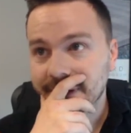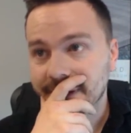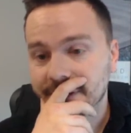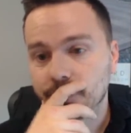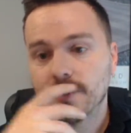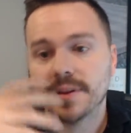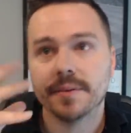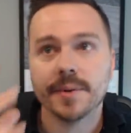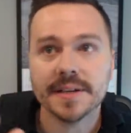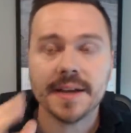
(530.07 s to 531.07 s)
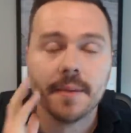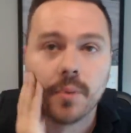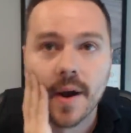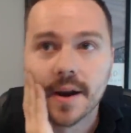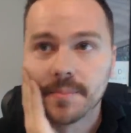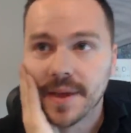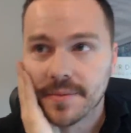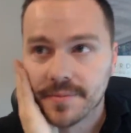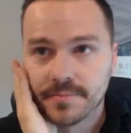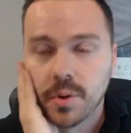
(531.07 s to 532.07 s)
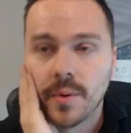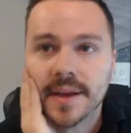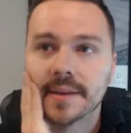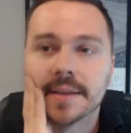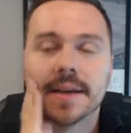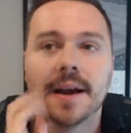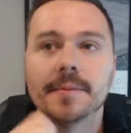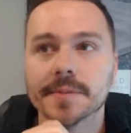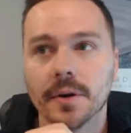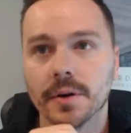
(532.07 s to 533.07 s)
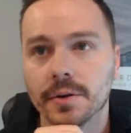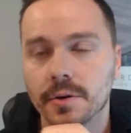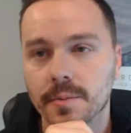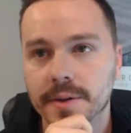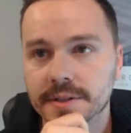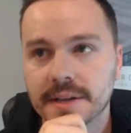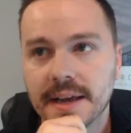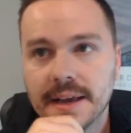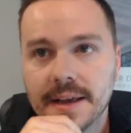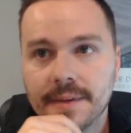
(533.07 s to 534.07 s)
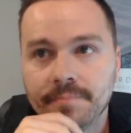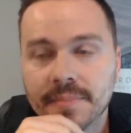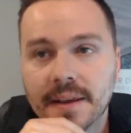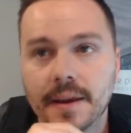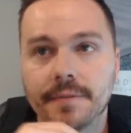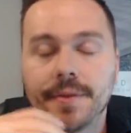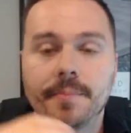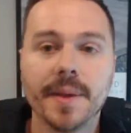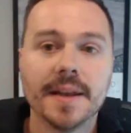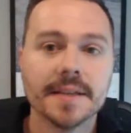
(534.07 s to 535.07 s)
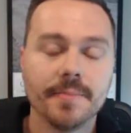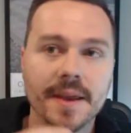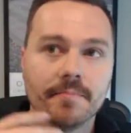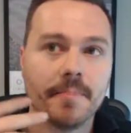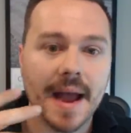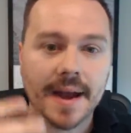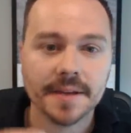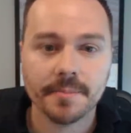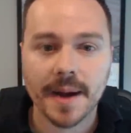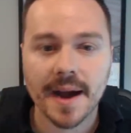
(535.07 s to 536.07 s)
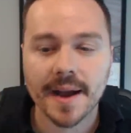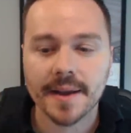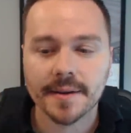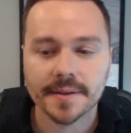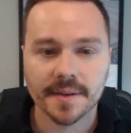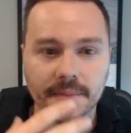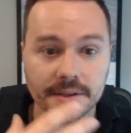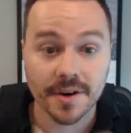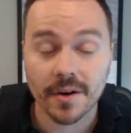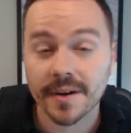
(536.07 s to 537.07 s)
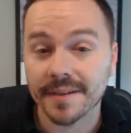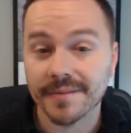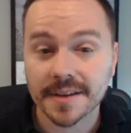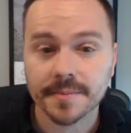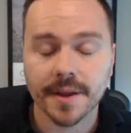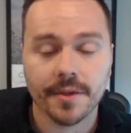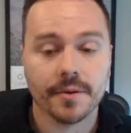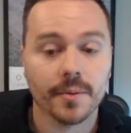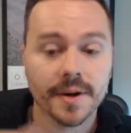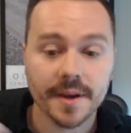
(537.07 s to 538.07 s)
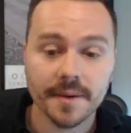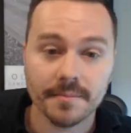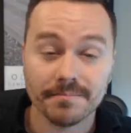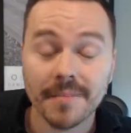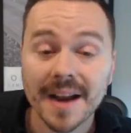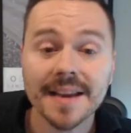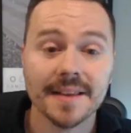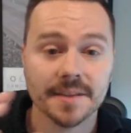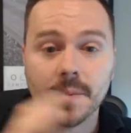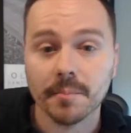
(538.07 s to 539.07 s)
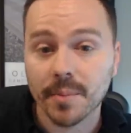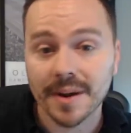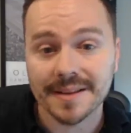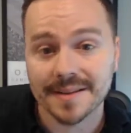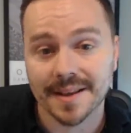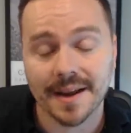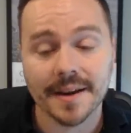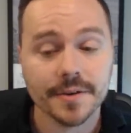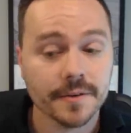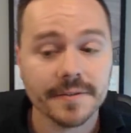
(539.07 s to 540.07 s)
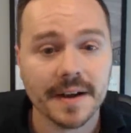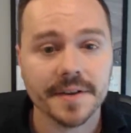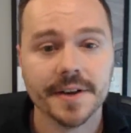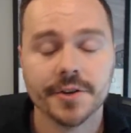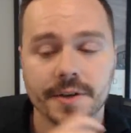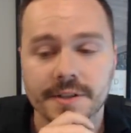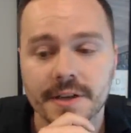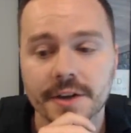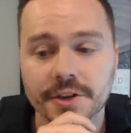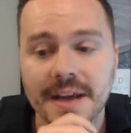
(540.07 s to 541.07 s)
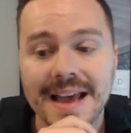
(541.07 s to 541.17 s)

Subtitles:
reason I brought up that point in the Times article was, if the bid is being backed by some Qatari investment authority money that's being put into the 9-2 Foundation and such,